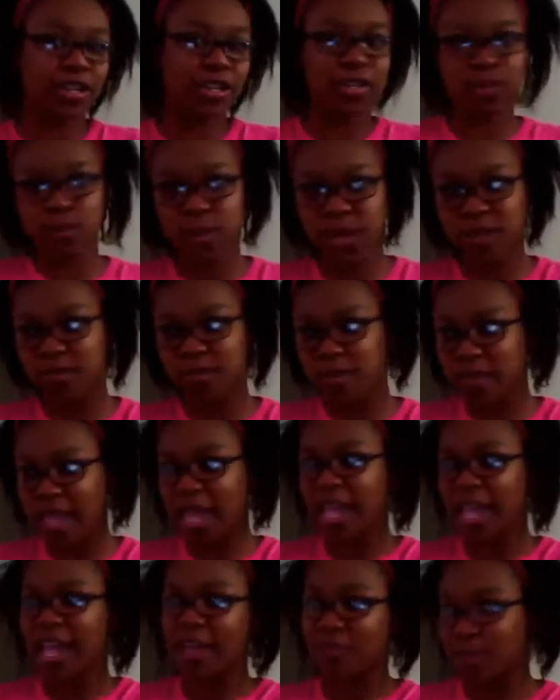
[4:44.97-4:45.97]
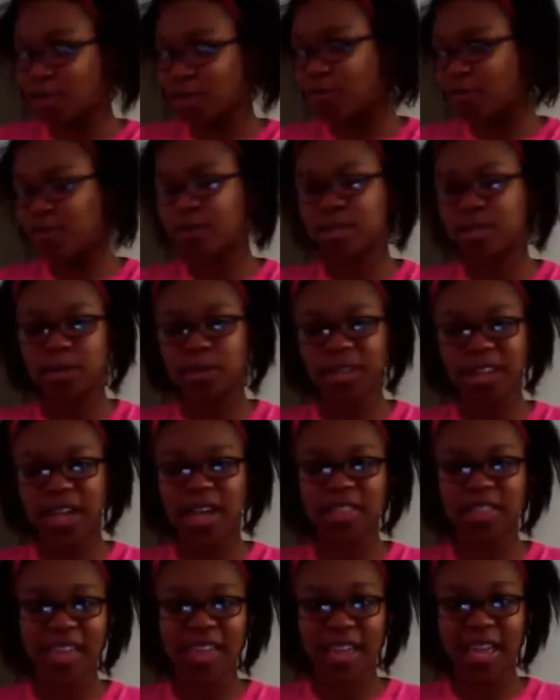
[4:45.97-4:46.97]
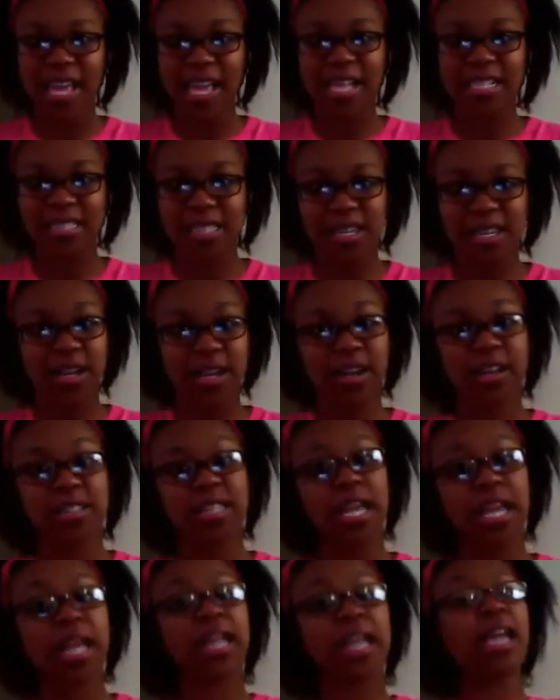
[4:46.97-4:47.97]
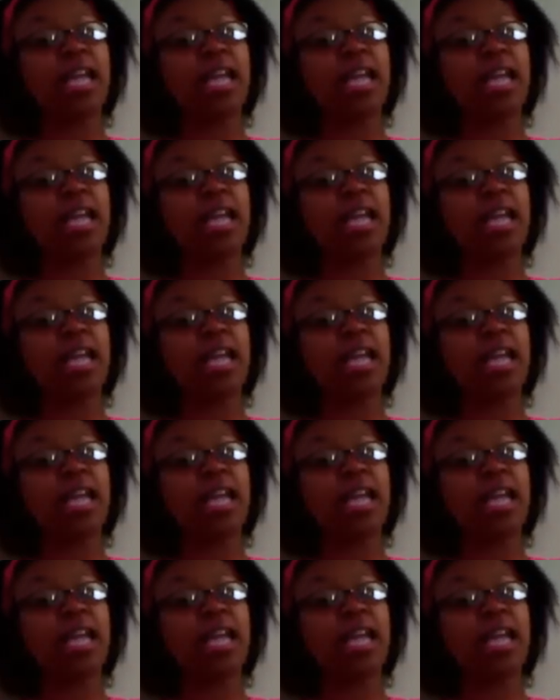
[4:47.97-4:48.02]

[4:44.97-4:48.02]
because whenever they have to go fill something out, they can't sit here and say,